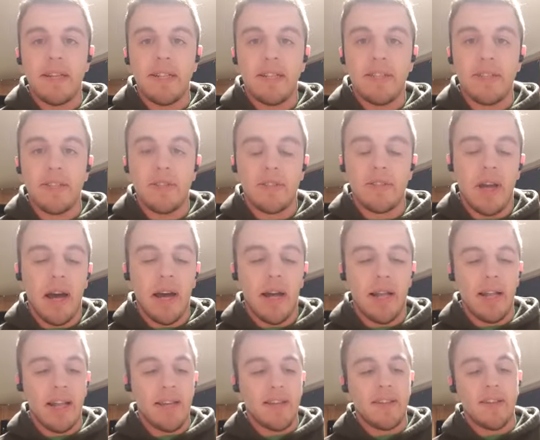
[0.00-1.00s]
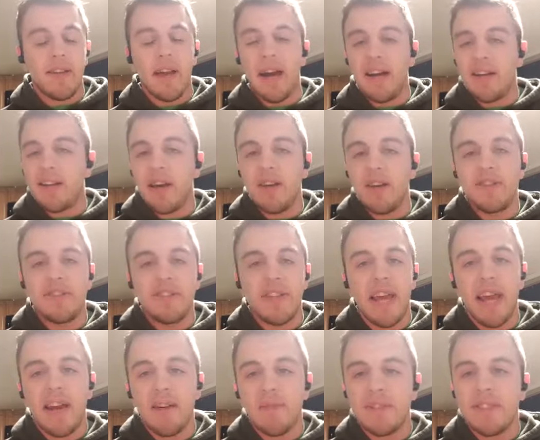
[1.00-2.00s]
I just, Coach
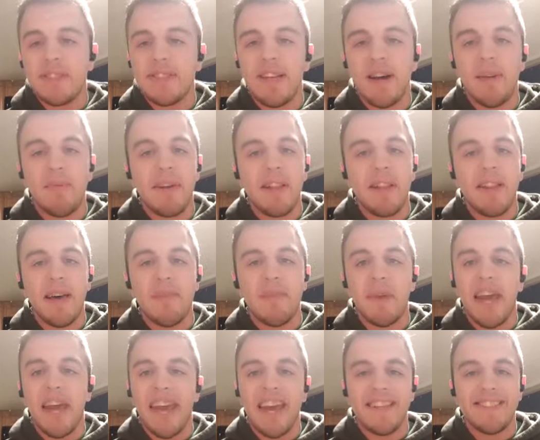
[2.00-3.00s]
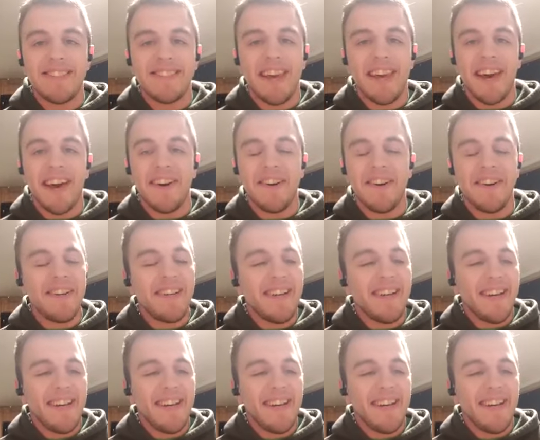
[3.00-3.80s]
Dan was just telling me to let my hands go.